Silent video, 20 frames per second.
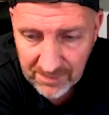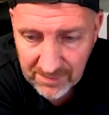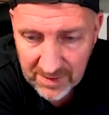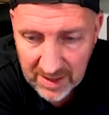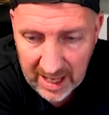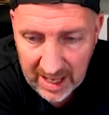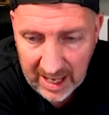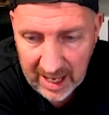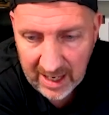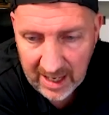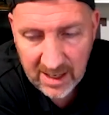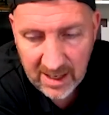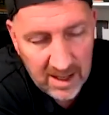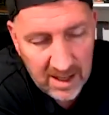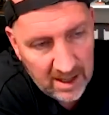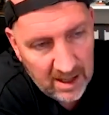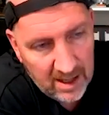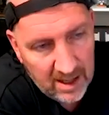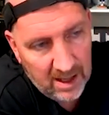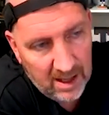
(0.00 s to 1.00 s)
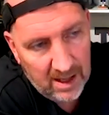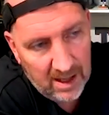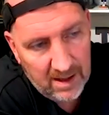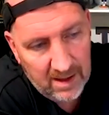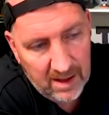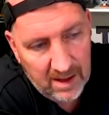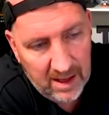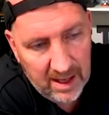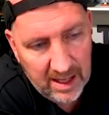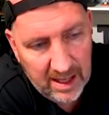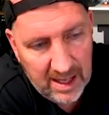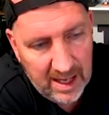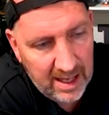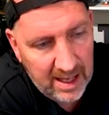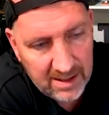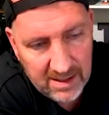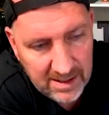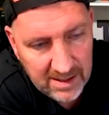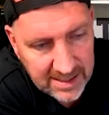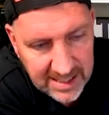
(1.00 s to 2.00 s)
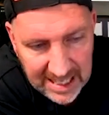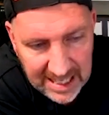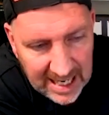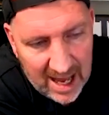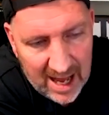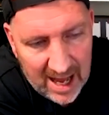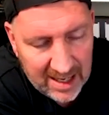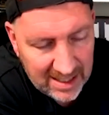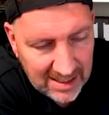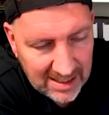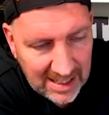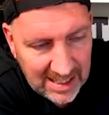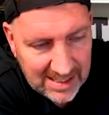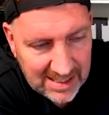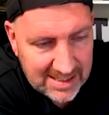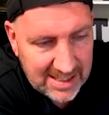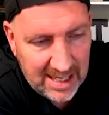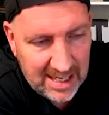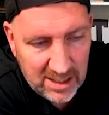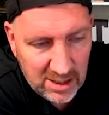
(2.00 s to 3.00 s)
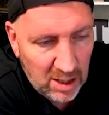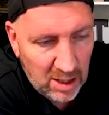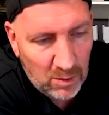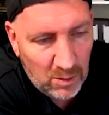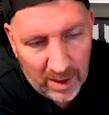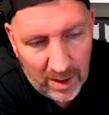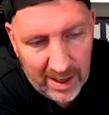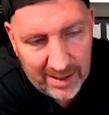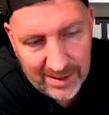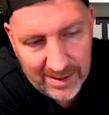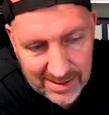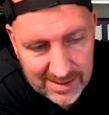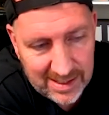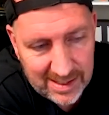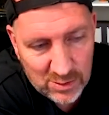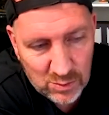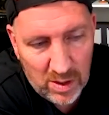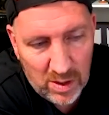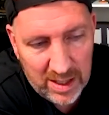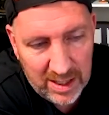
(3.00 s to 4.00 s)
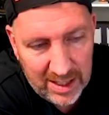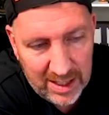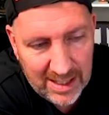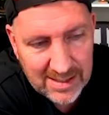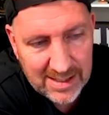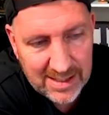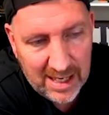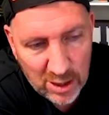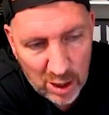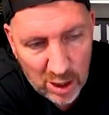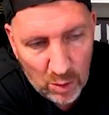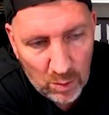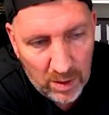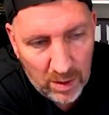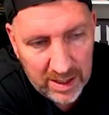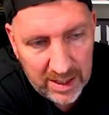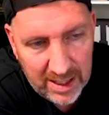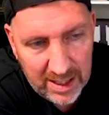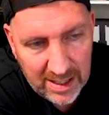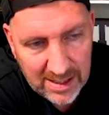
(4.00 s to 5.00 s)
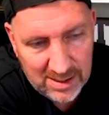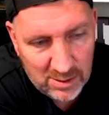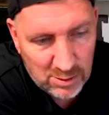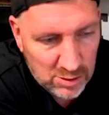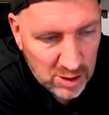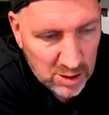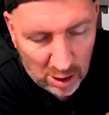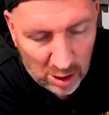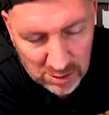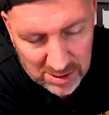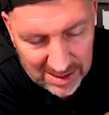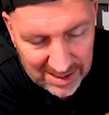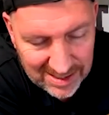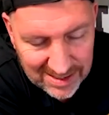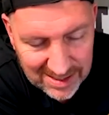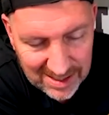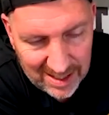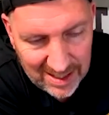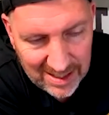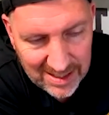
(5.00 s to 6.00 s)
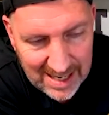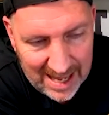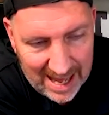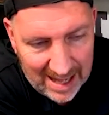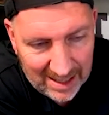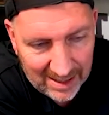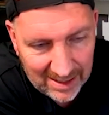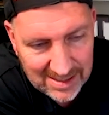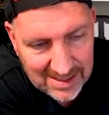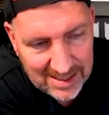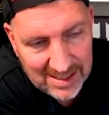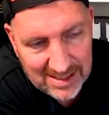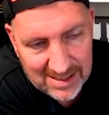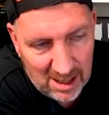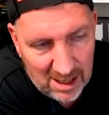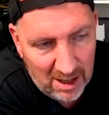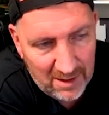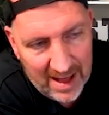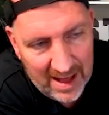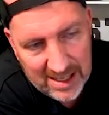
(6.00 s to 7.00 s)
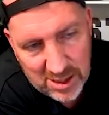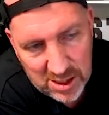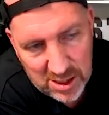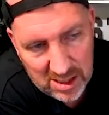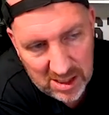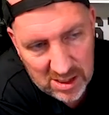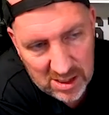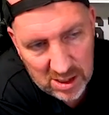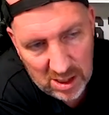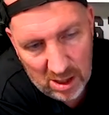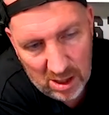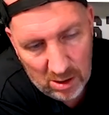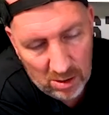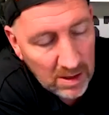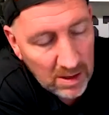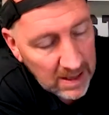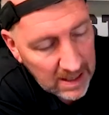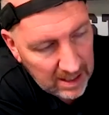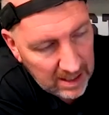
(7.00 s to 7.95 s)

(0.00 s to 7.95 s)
And Deion at least said, you know what? This is what it is. I know what it is. He was coaching his son in Dallas. He saw that shit show.